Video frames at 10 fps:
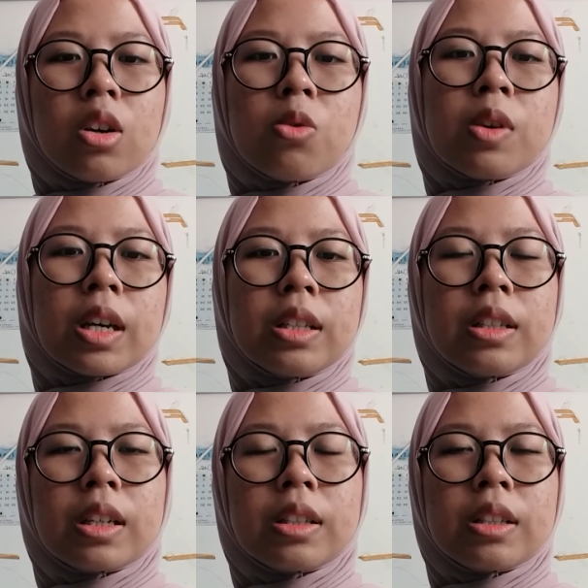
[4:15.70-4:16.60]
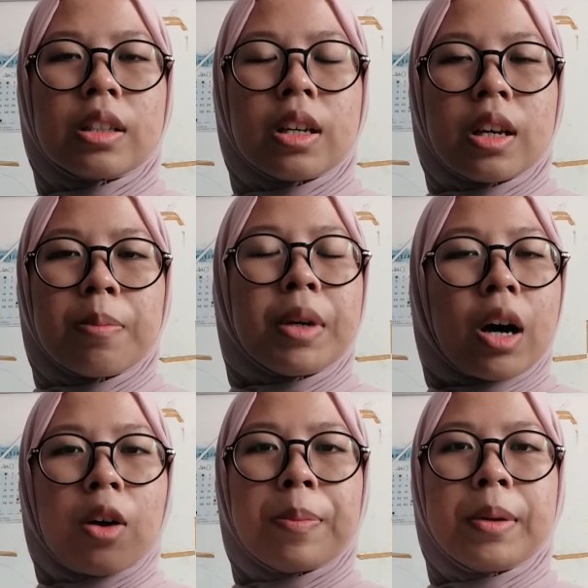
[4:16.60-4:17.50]
we can just be
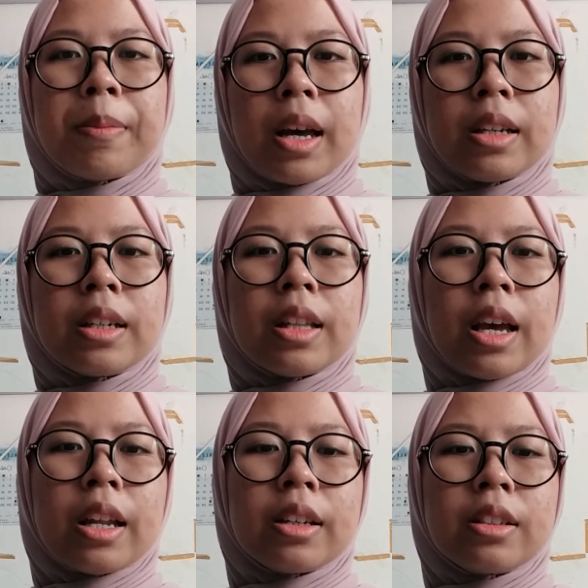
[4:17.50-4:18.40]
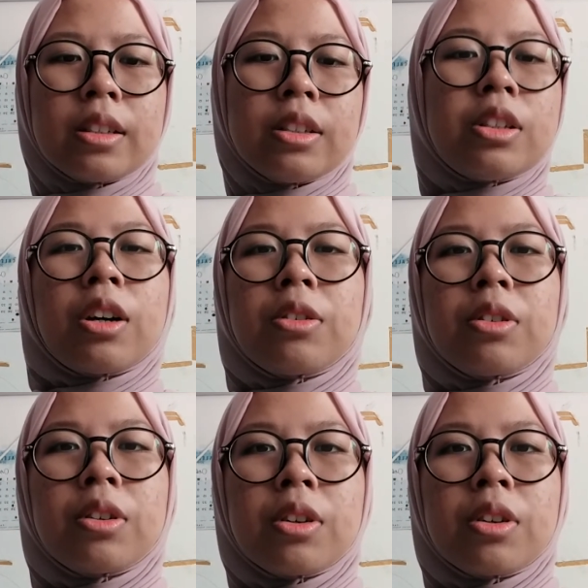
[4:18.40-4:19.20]
open-minded and don't